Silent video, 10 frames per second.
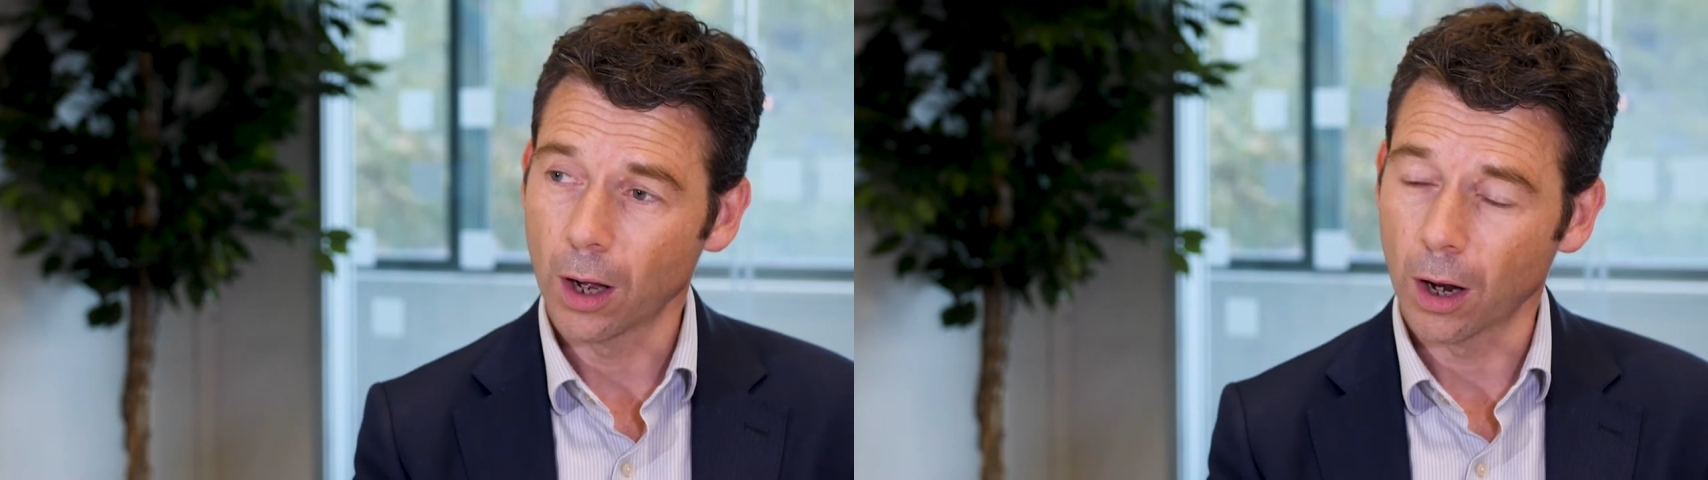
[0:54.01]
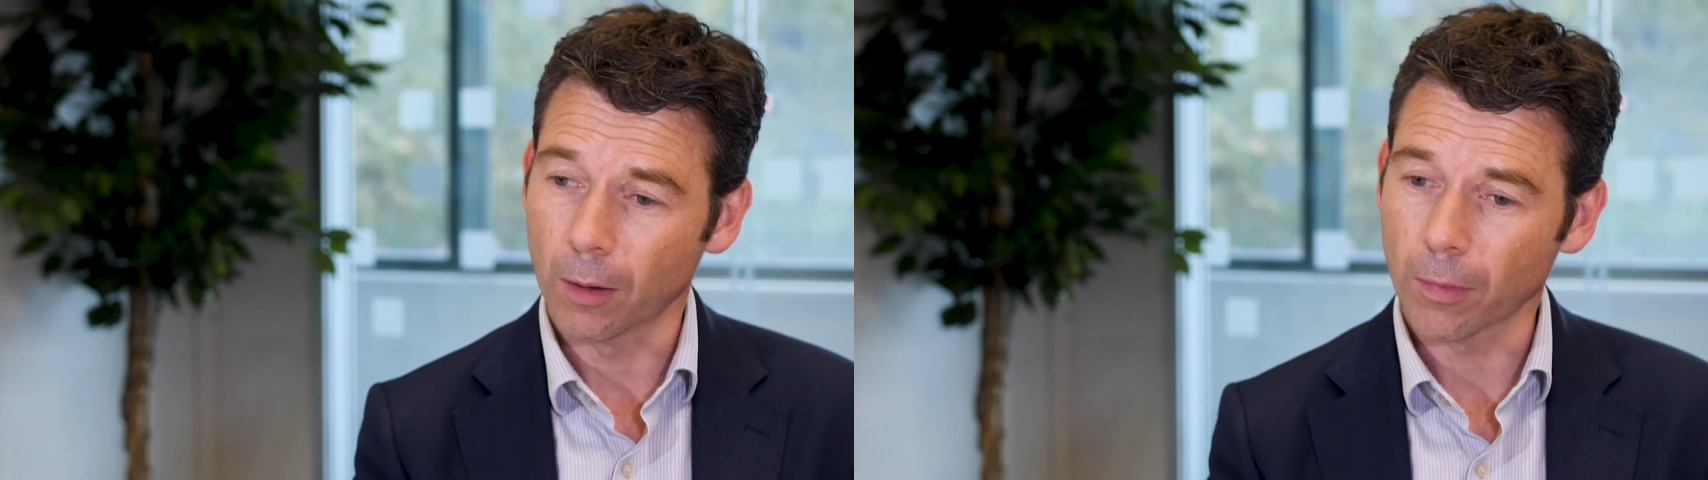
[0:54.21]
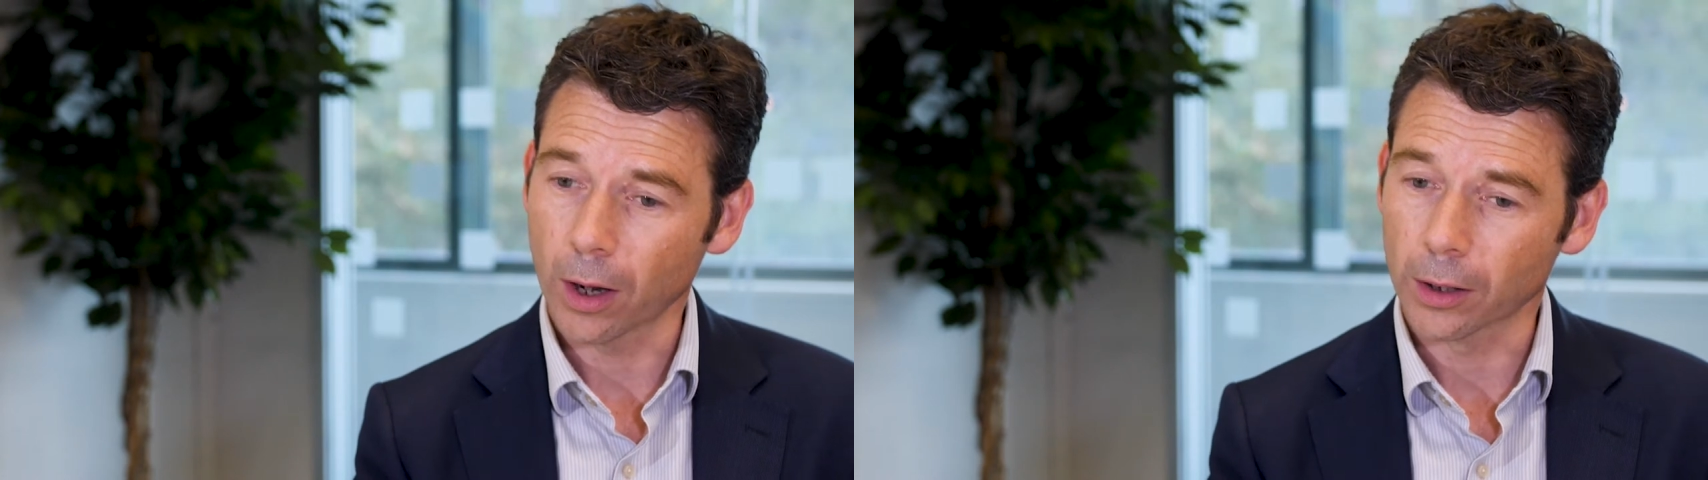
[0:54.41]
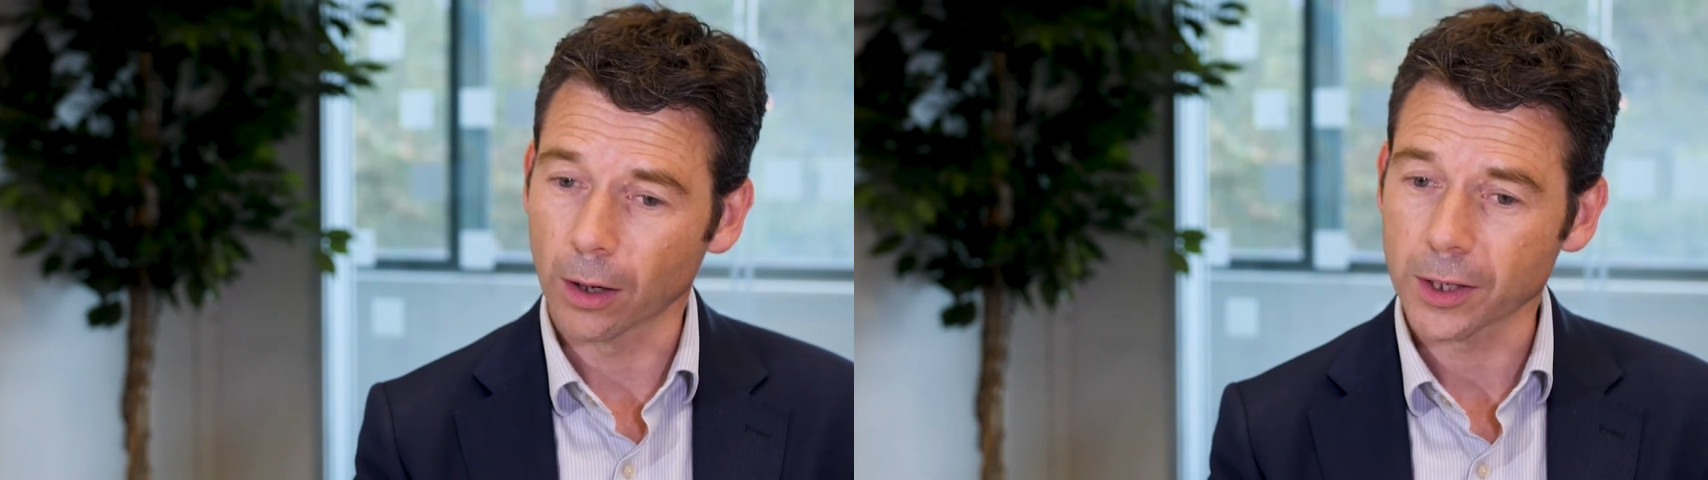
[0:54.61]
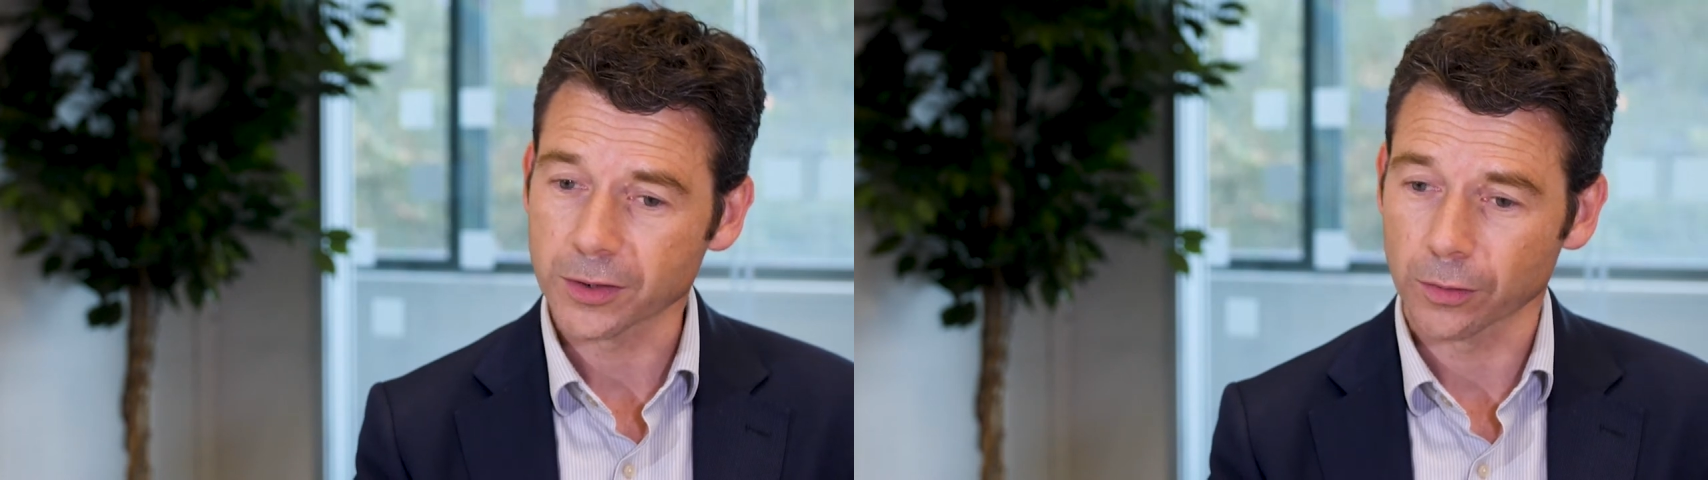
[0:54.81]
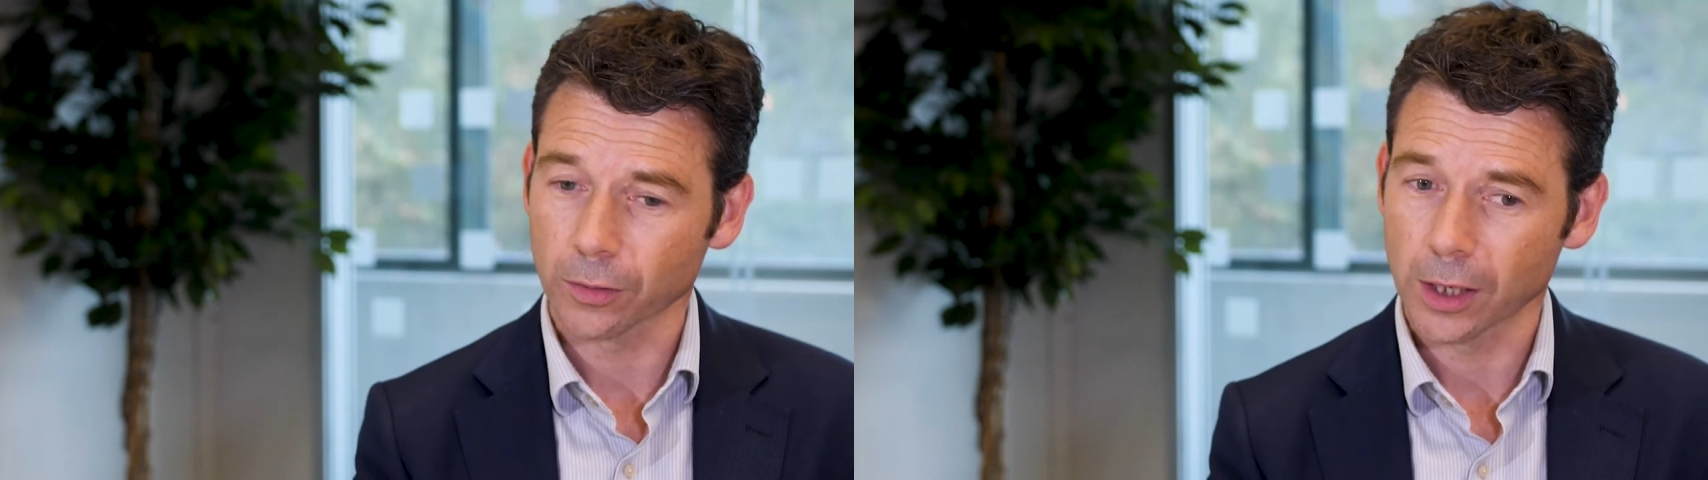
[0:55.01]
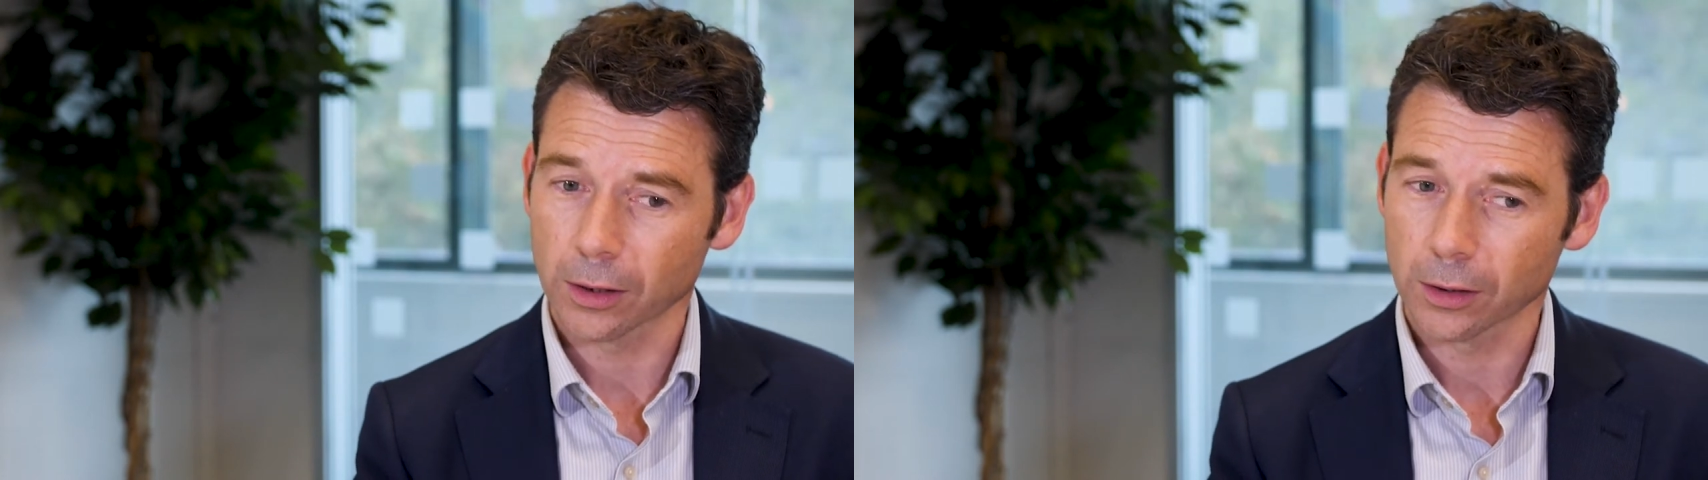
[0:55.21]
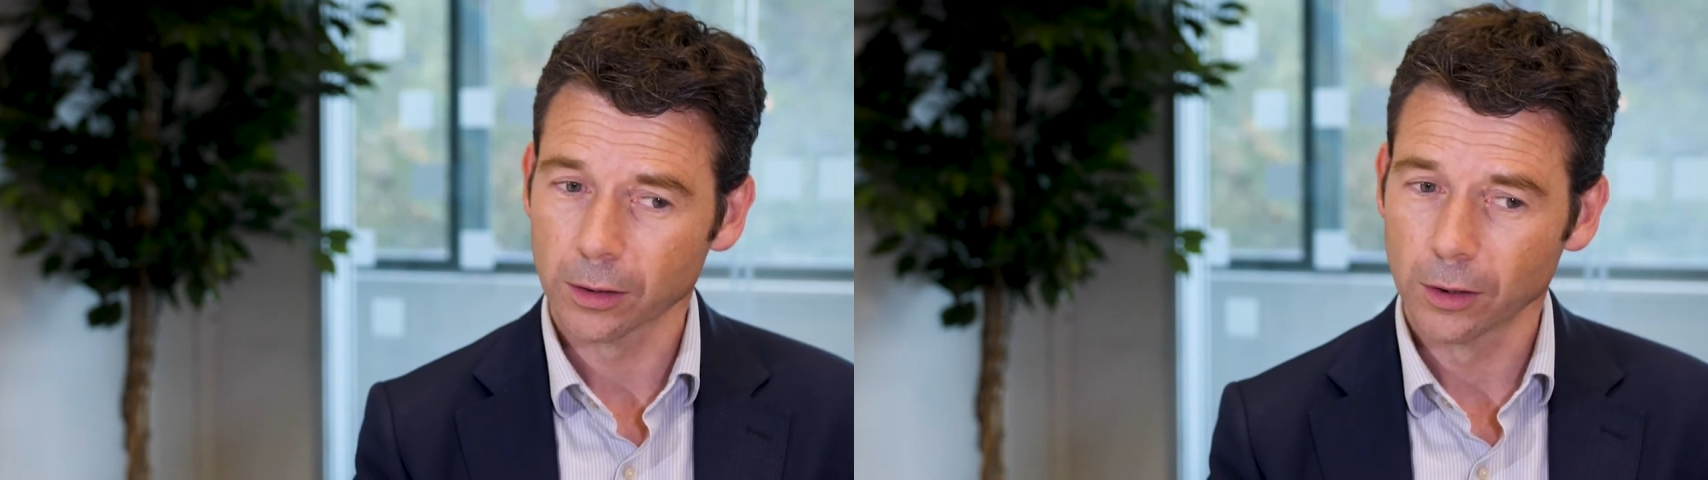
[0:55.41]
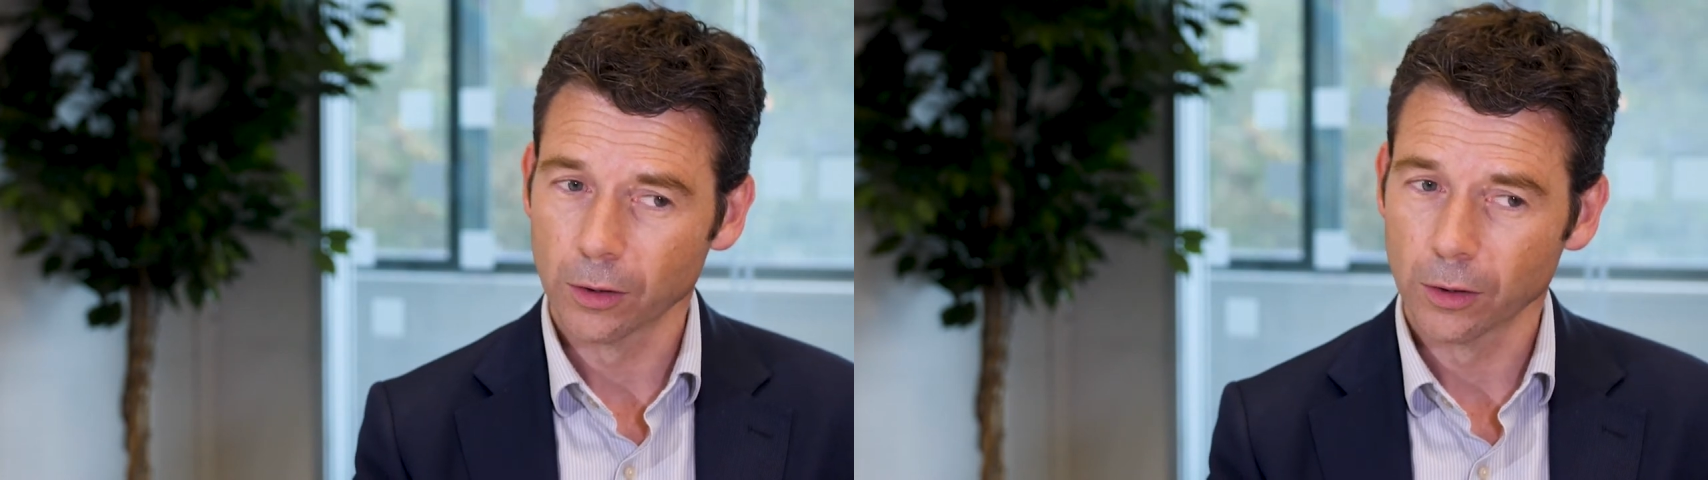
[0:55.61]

Um, I'd like to think